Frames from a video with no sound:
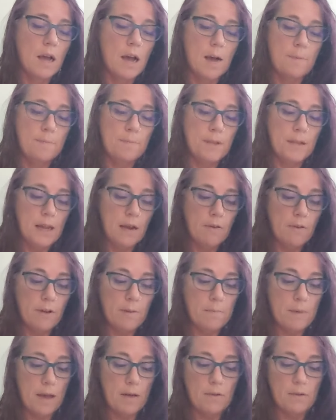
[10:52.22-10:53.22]
Up the airy
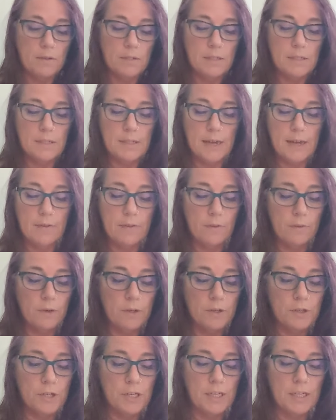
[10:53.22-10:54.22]
mountain and down the
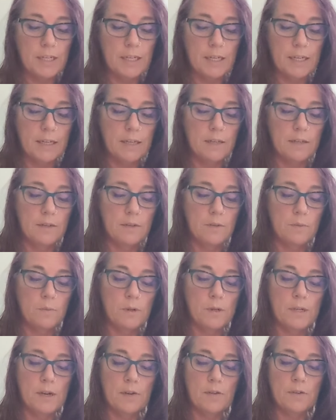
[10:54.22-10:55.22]
rushy glen,
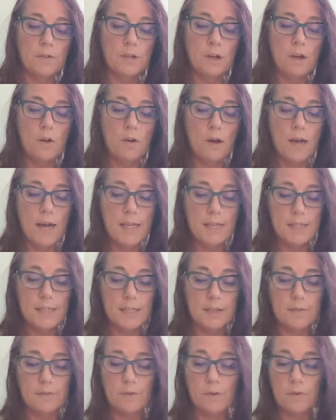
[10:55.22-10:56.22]
we daren't go
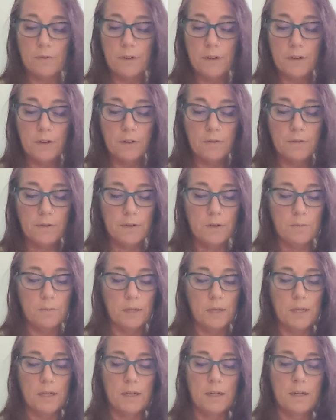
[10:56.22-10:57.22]
a-hunting for fear of little
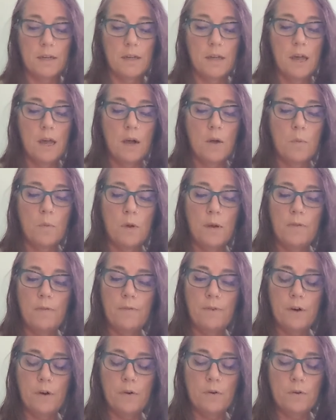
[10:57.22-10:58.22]
men. We
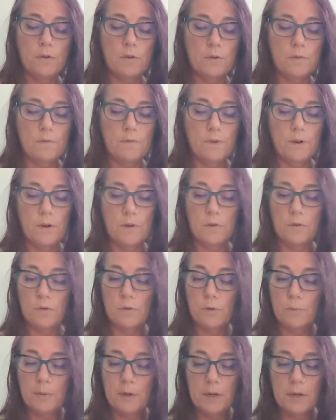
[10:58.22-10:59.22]
folk, good folk,
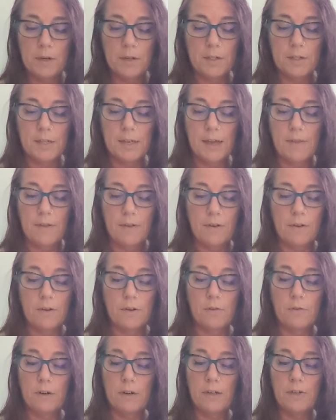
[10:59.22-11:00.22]
trooping all together,
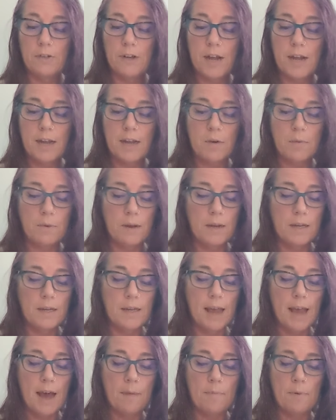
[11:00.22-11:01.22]
green jacket, red
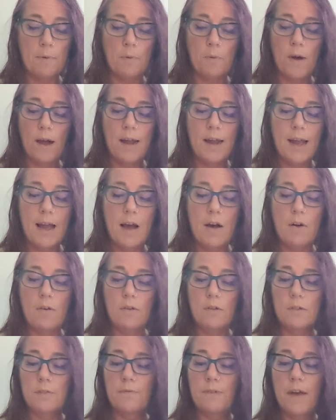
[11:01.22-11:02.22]
cap, and white
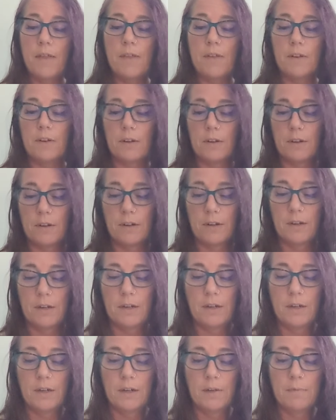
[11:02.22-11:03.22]
owl's feather.
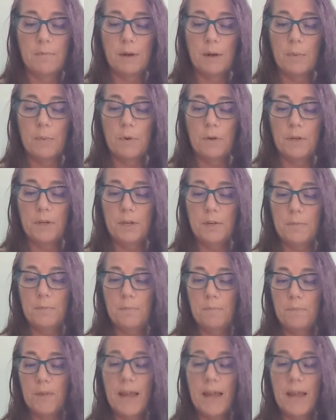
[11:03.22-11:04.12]
By William